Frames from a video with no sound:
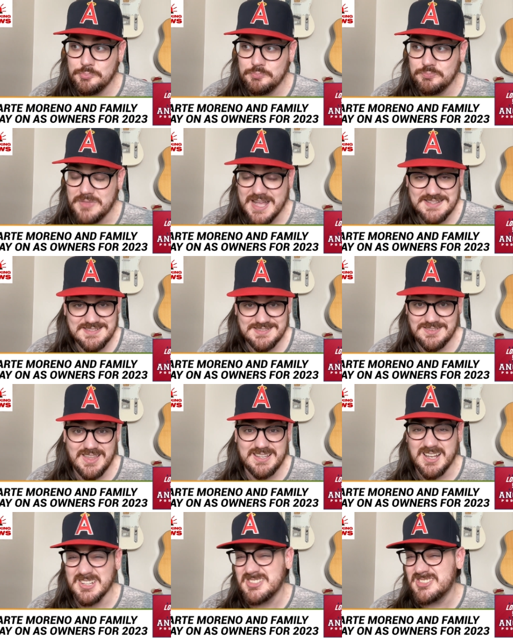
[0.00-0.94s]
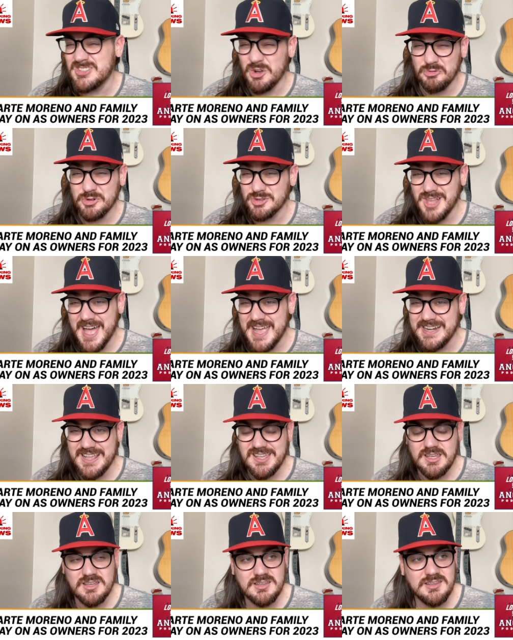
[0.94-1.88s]
That's like a silver
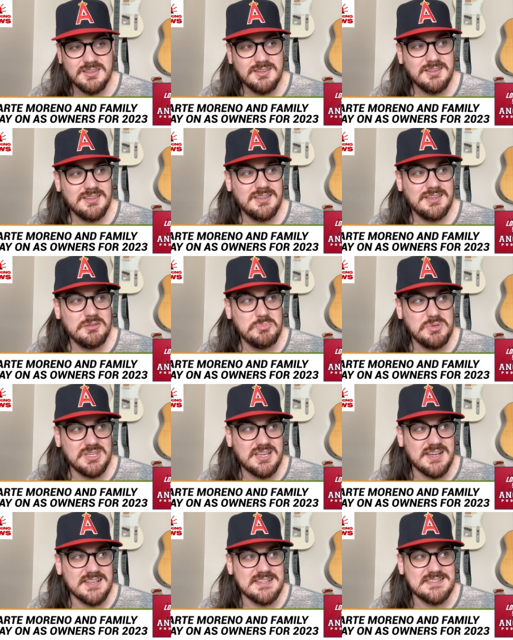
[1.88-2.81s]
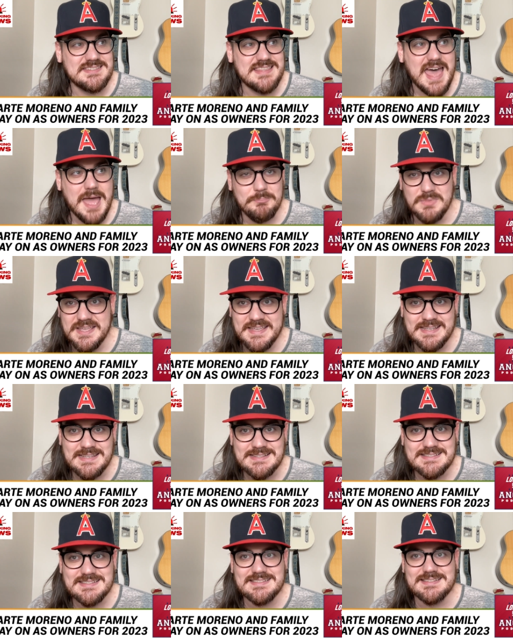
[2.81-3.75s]
lining because that
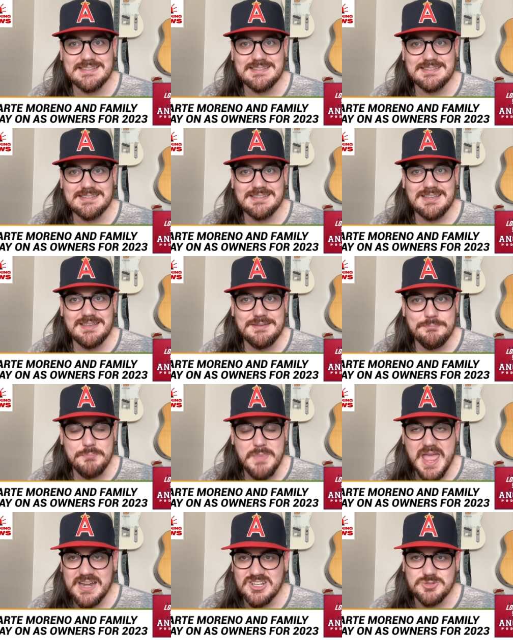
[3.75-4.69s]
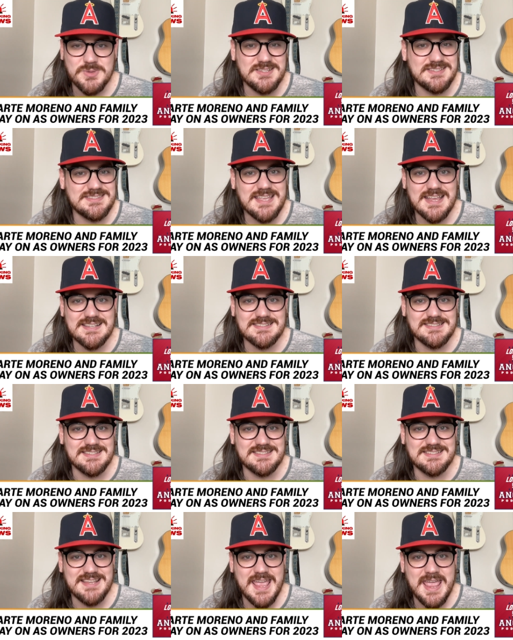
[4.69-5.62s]
means management stays the
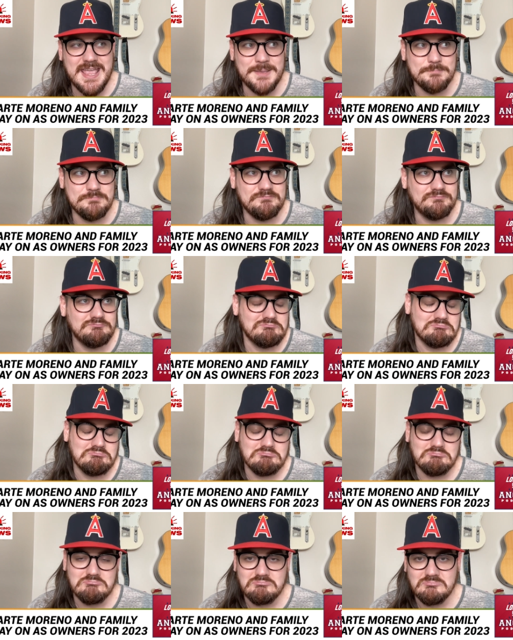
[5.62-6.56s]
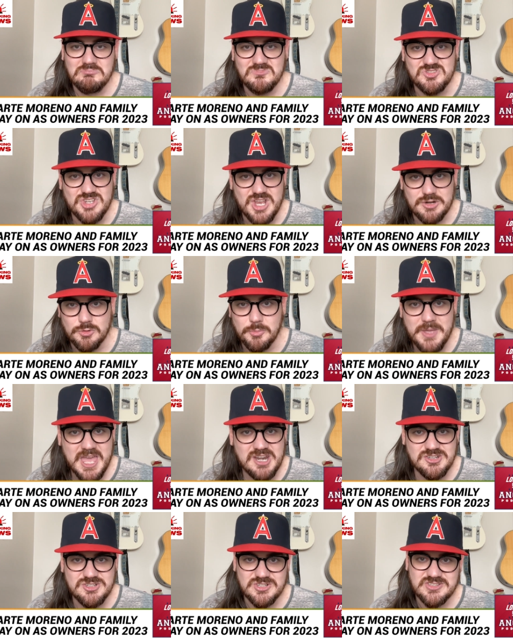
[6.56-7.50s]
same. General
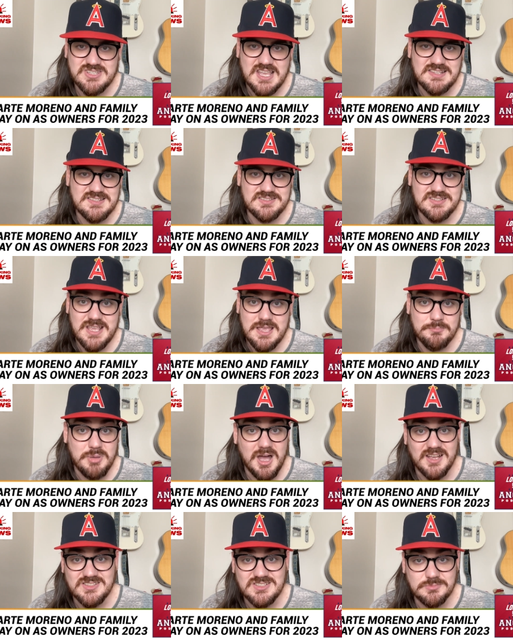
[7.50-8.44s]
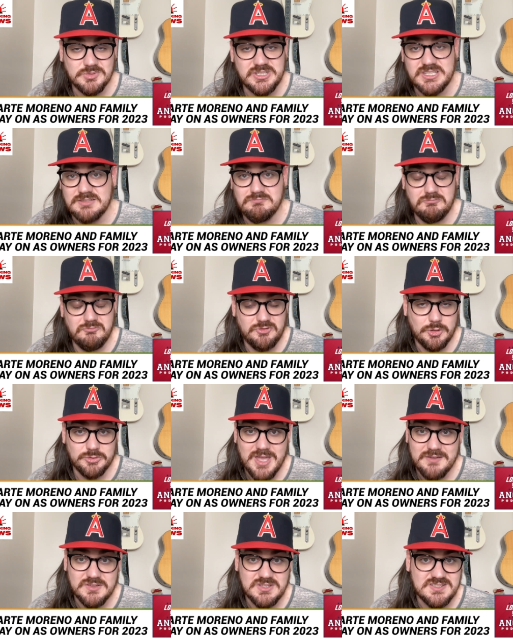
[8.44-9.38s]
manager stays the same. Possibly Phil
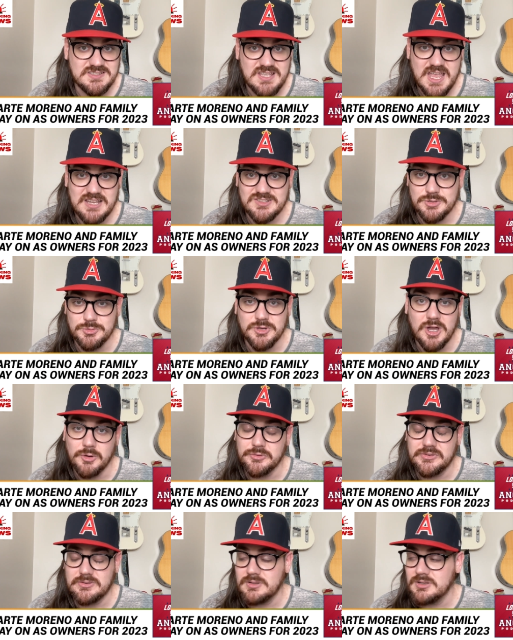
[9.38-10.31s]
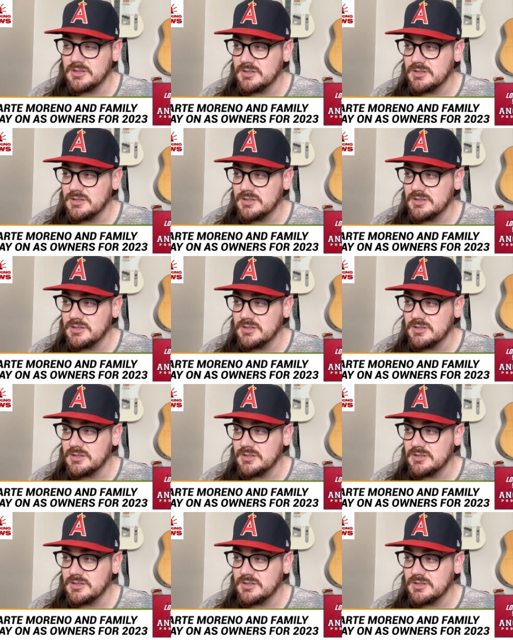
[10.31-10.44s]
Nevin stays. Who knows?